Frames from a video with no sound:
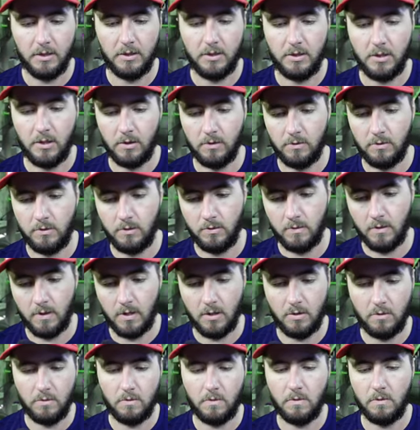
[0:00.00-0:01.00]

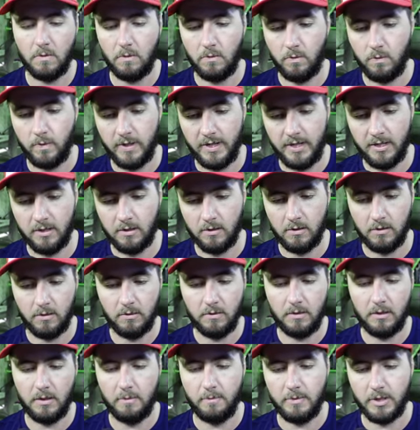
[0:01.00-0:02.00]
Doduo,
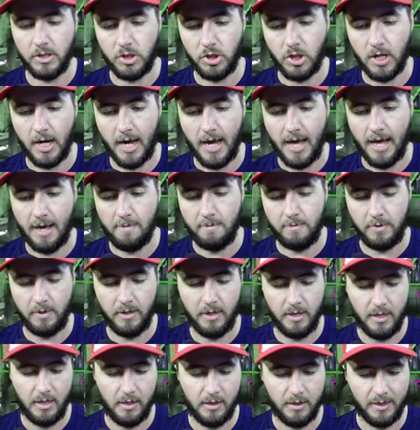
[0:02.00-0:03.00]
Weedle, the
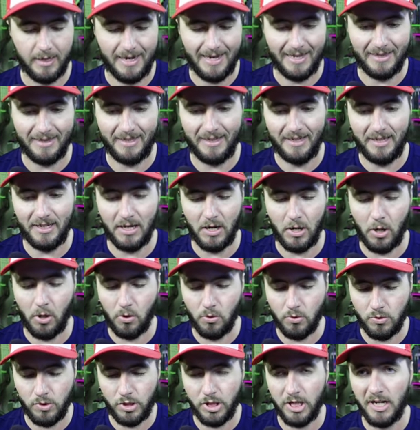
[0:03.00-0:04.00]
Machop, got the
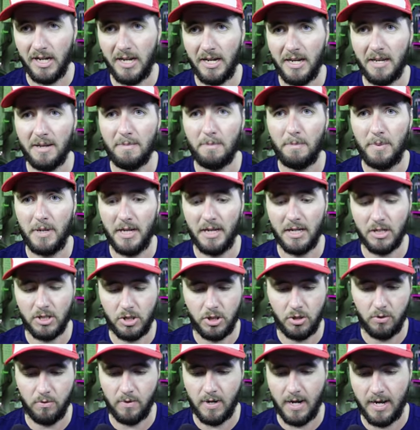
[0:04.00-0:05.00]
OG
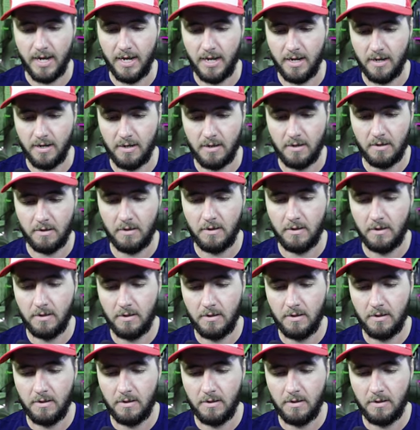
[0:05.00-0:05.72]
Pikachu right here,